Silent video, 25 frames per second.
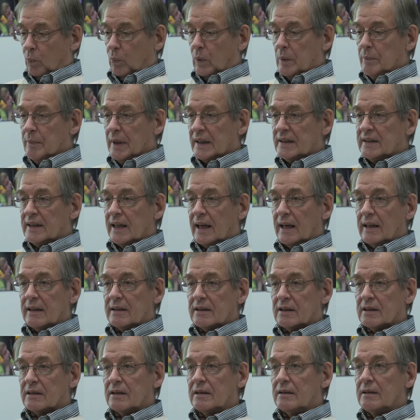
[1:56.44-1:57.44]
We met
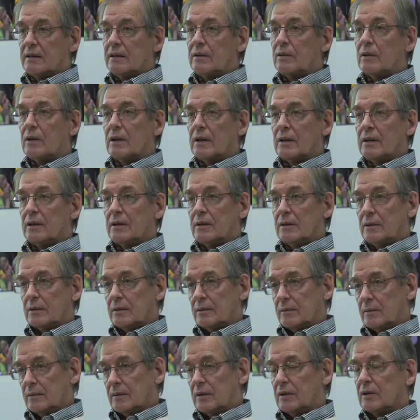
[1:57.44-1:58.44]

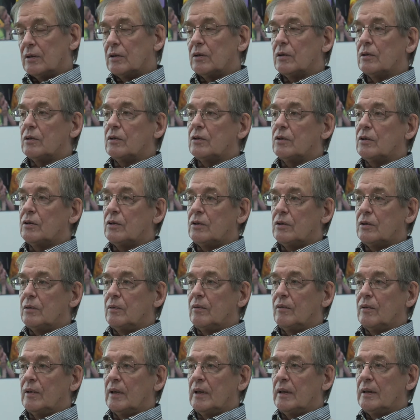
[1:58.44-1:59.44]
Alison
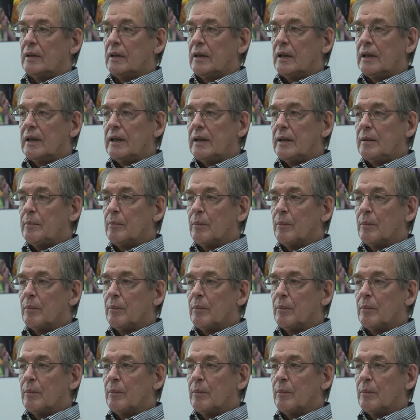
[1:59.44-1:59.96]
in the